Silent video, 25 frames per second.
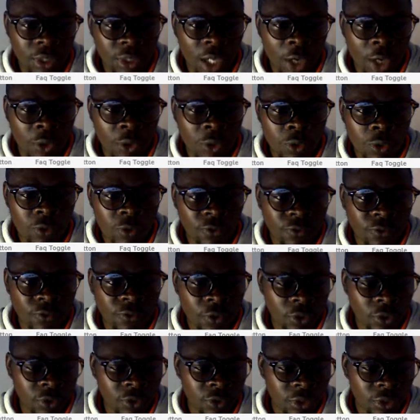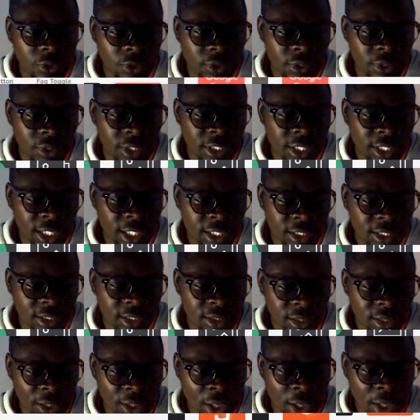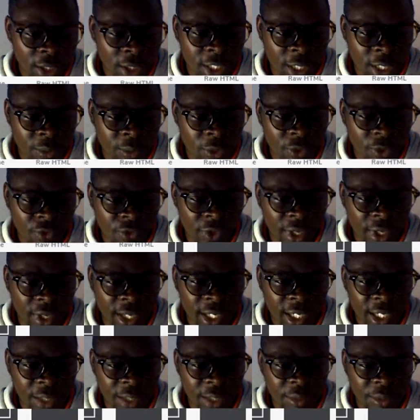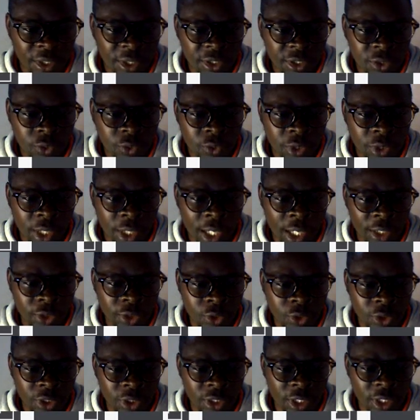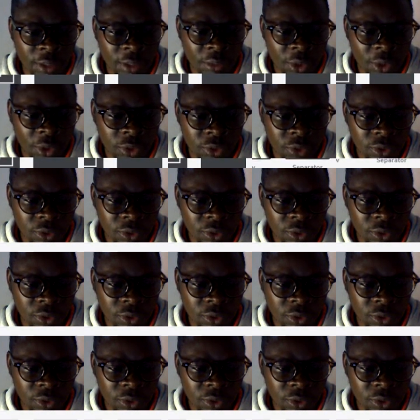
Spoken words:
a Google font. These are some of the elements we are talking about,